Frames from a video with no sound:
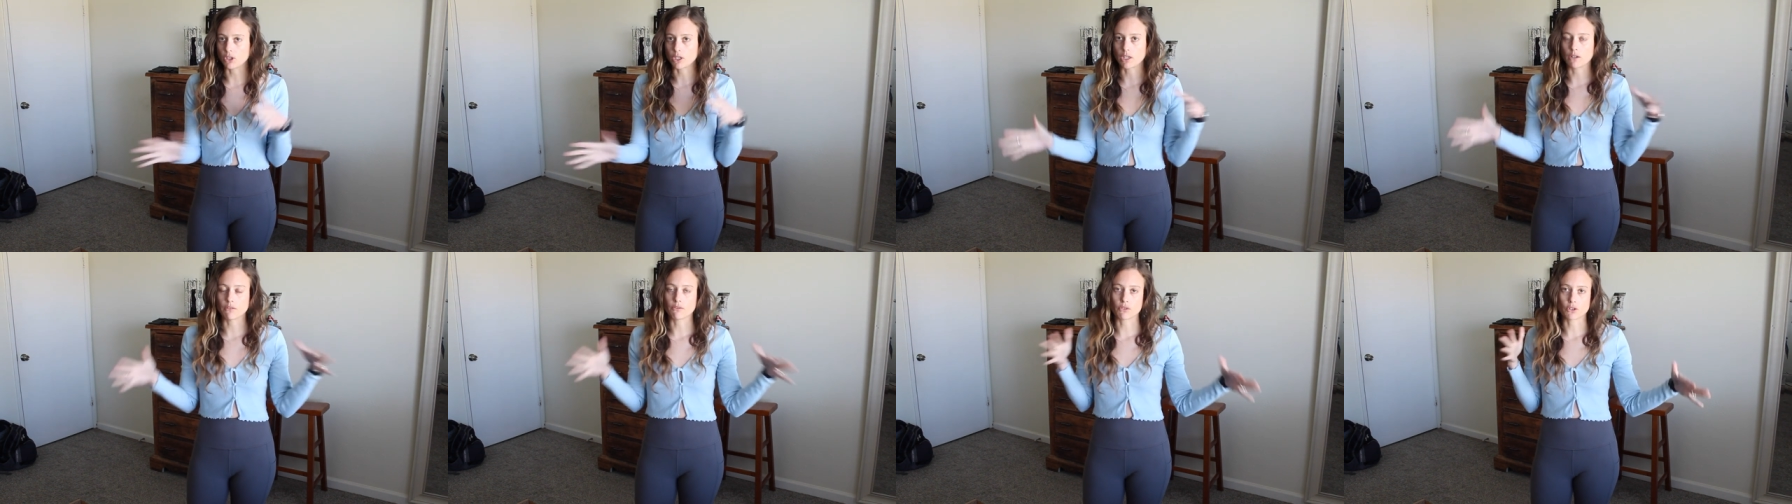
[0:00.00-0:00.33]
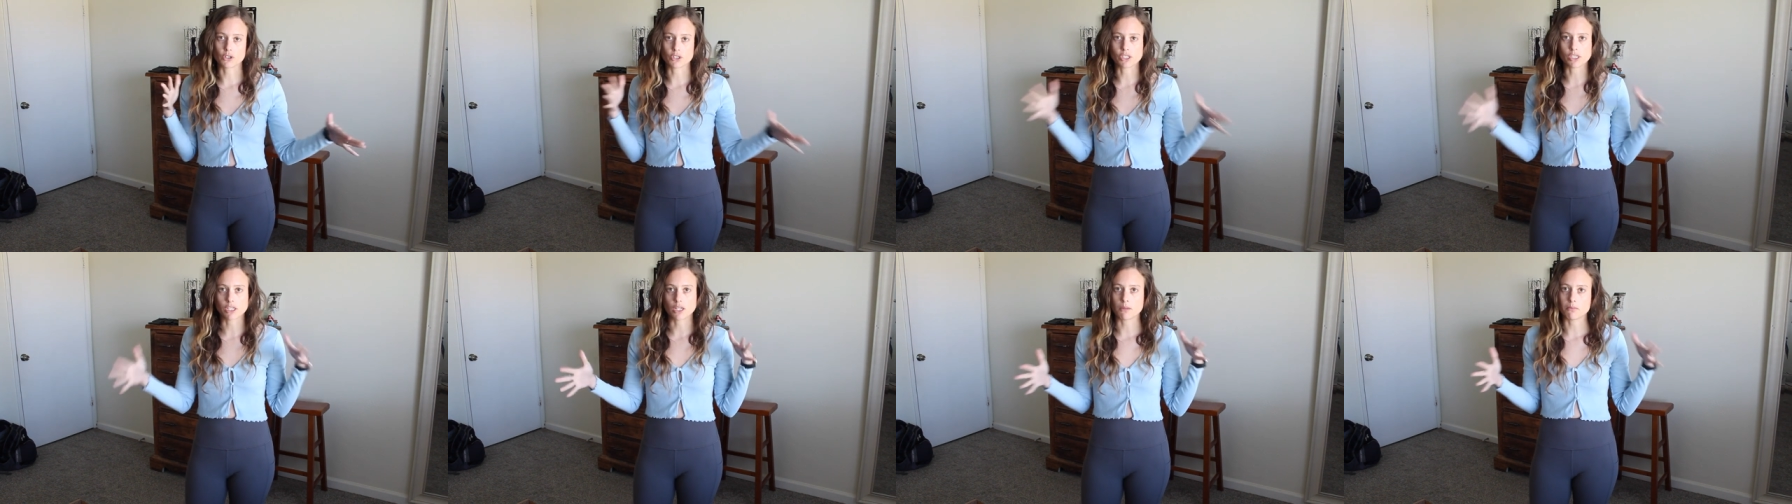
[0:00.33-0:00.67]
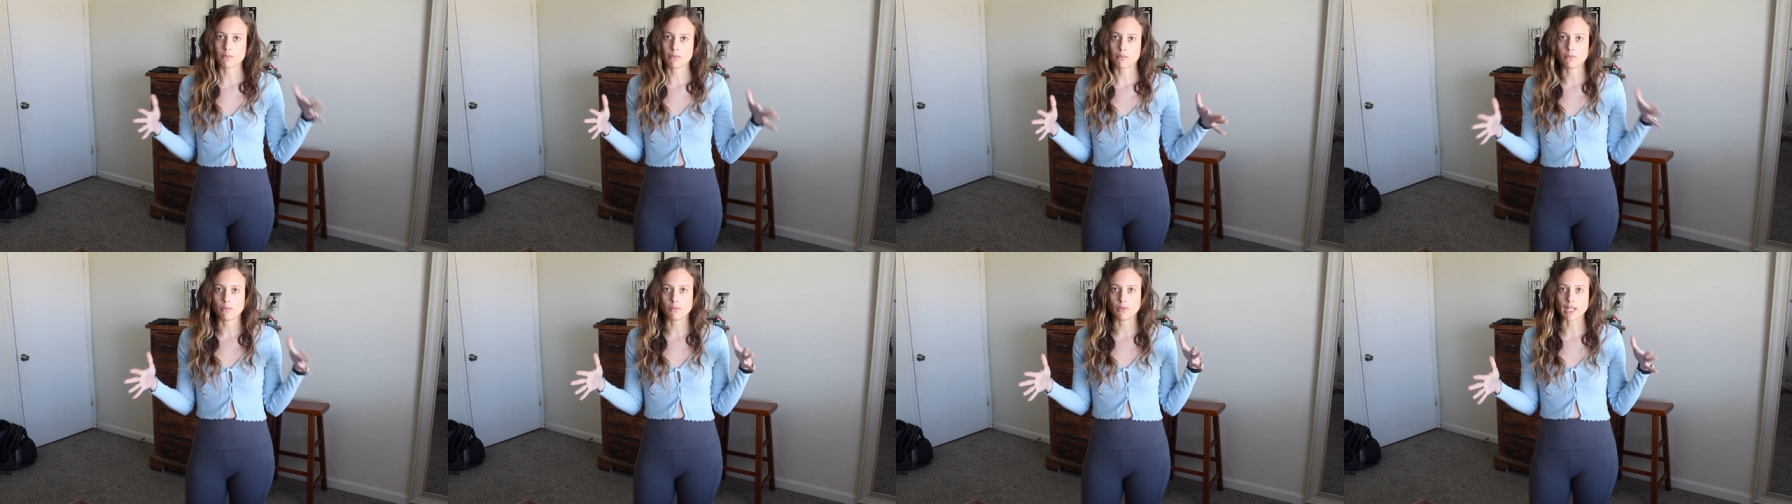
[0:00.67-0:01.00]
looking for
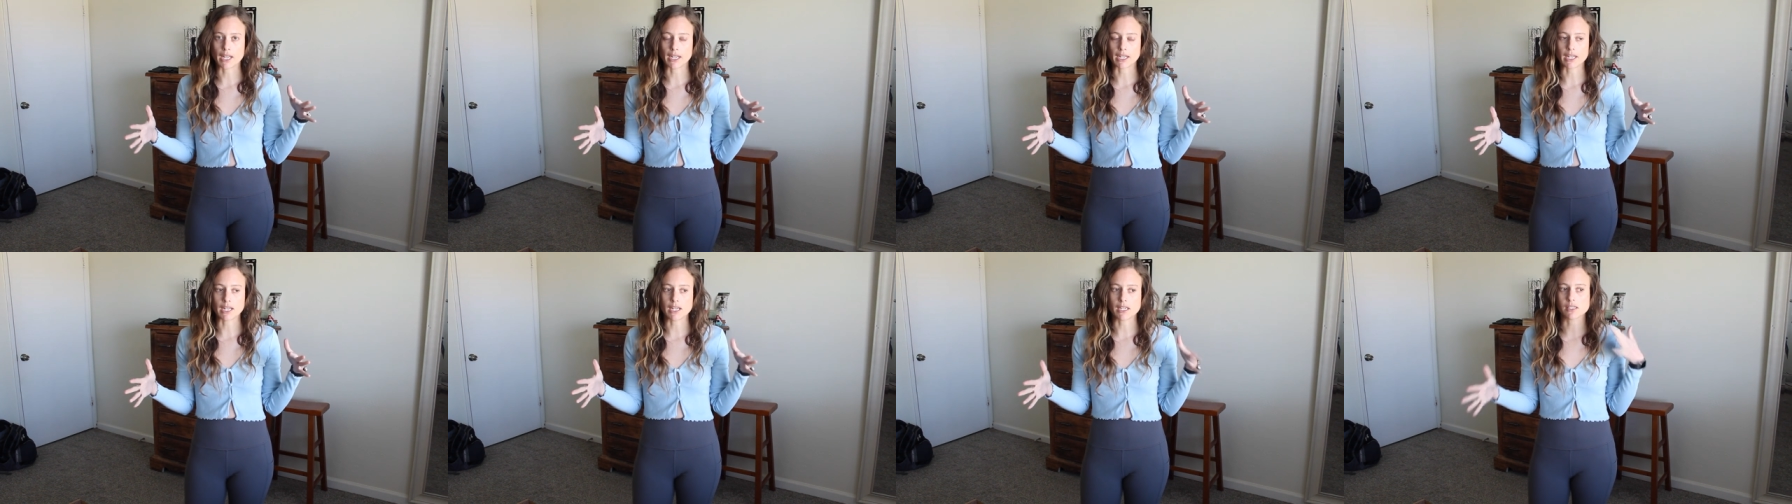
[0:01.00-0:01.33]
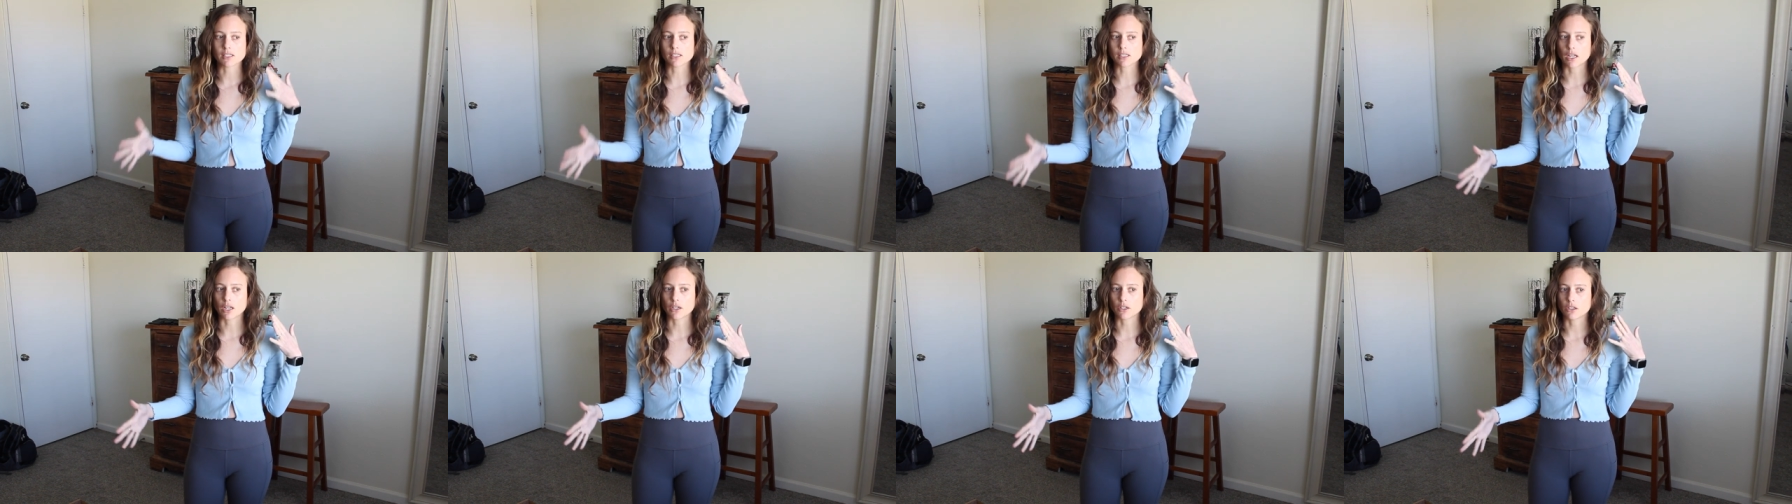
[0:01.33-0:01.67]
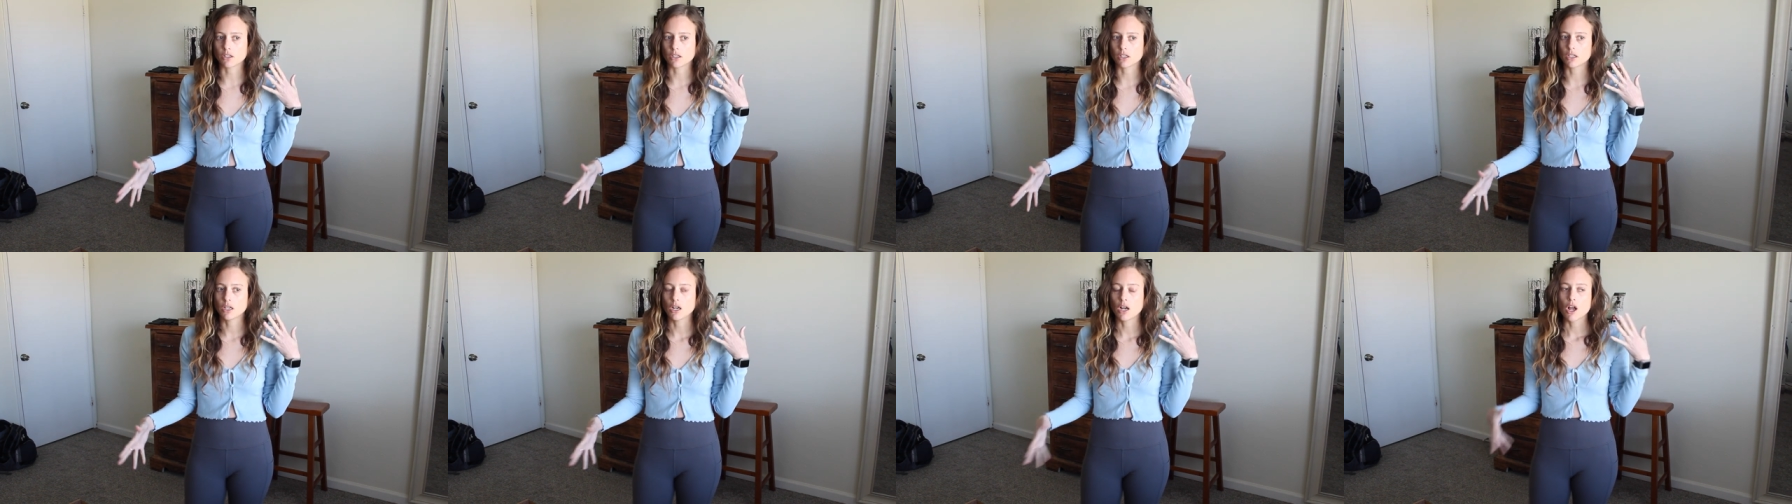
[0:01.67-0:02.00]
some leggings that
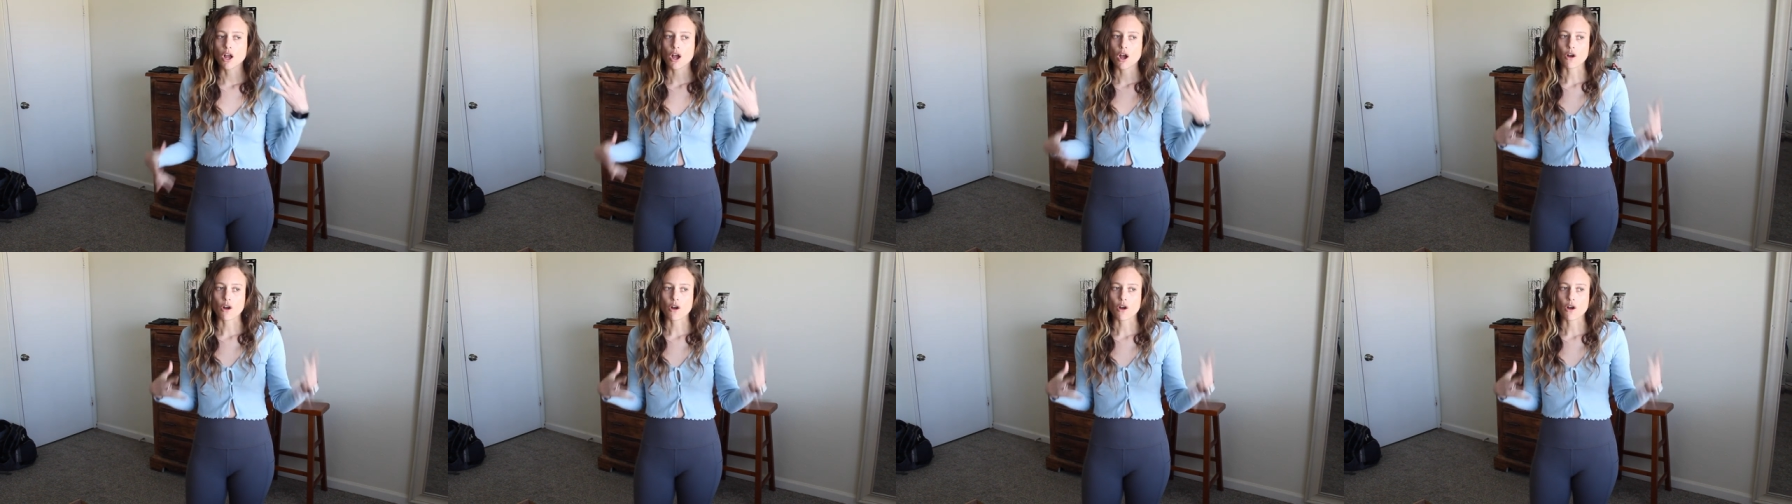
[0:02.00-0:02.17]
are